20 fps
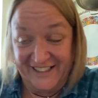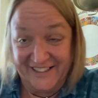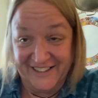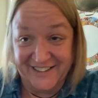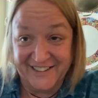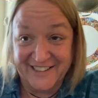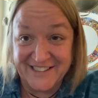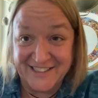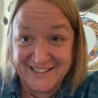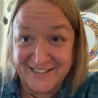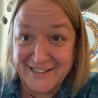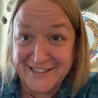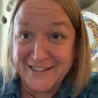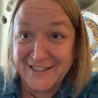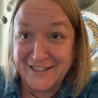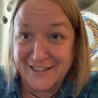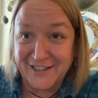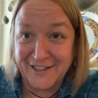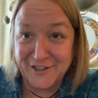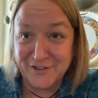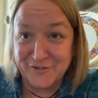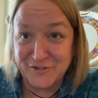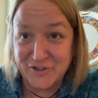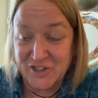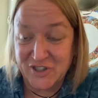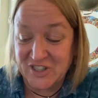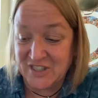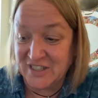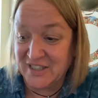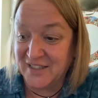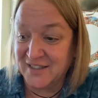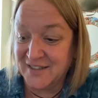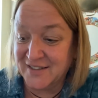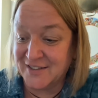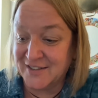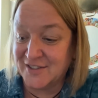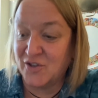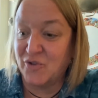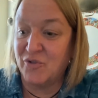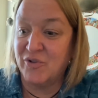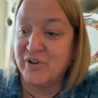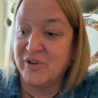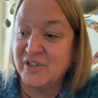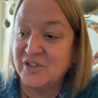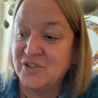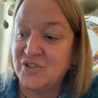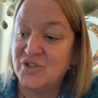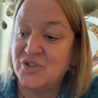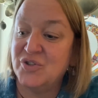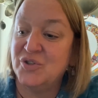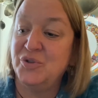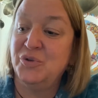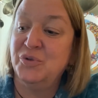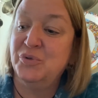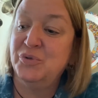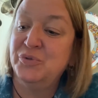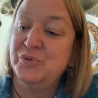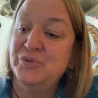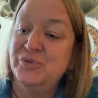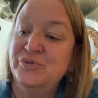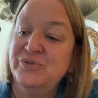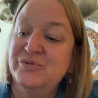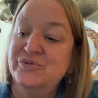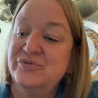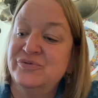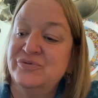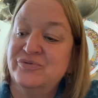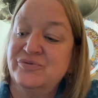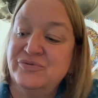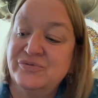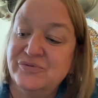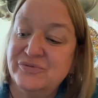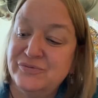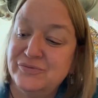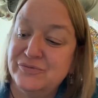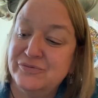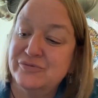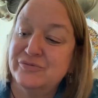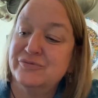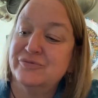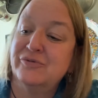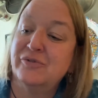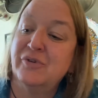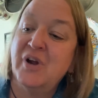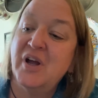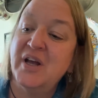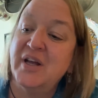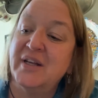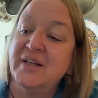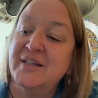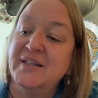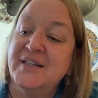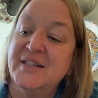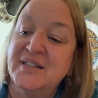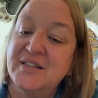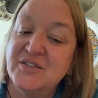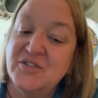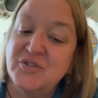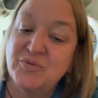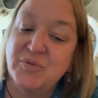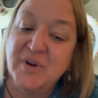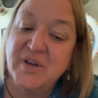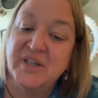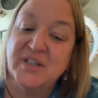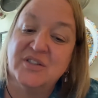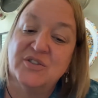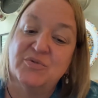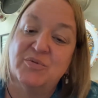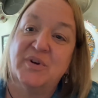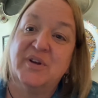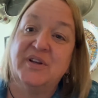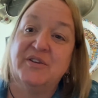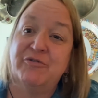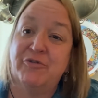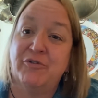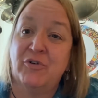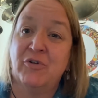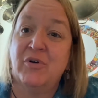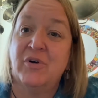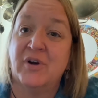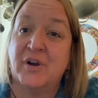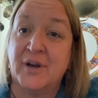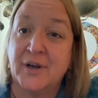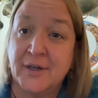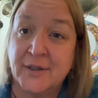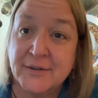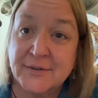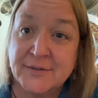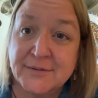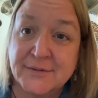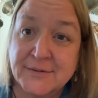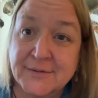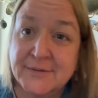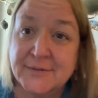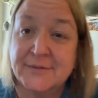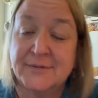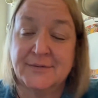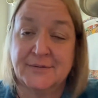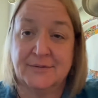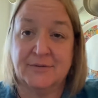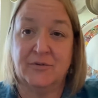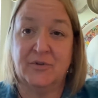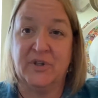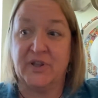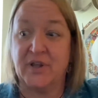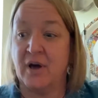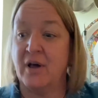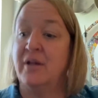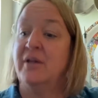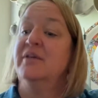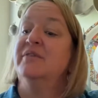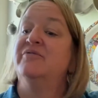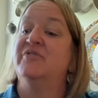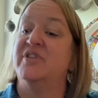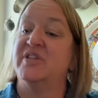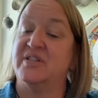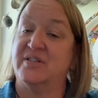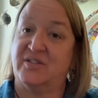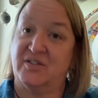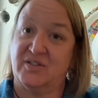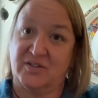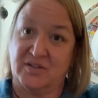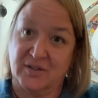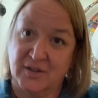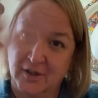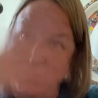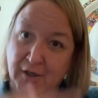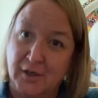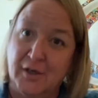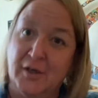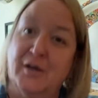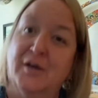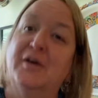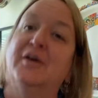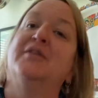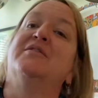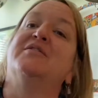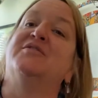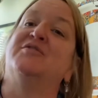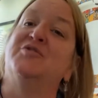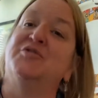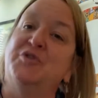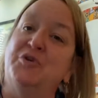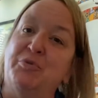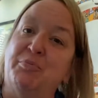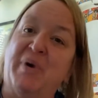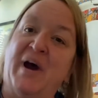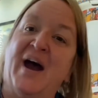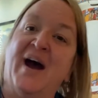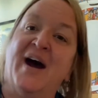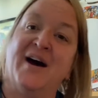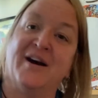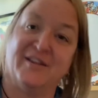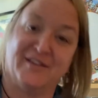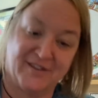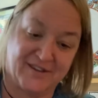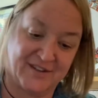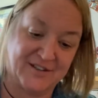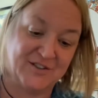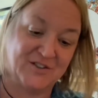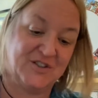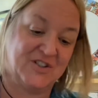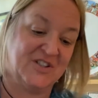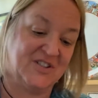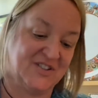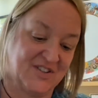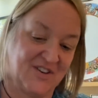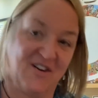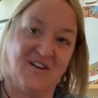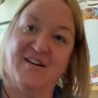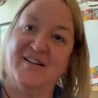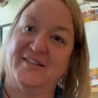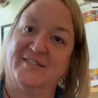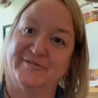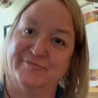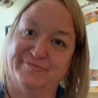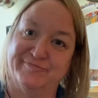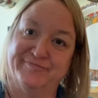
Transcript: let's see if she is going to run in 2024 with all of this new path that she's on.